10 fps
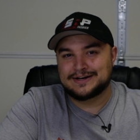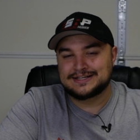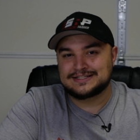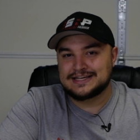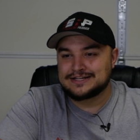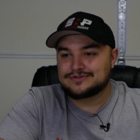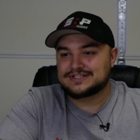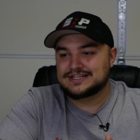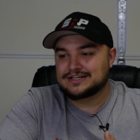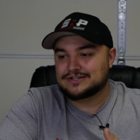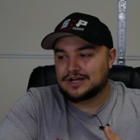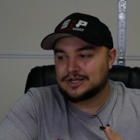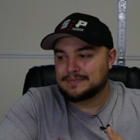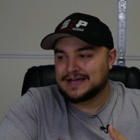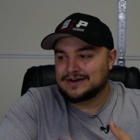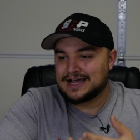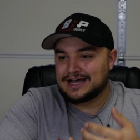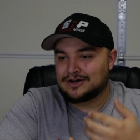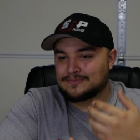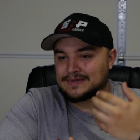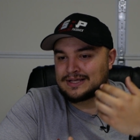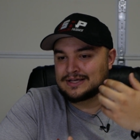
It's interesting to talk about how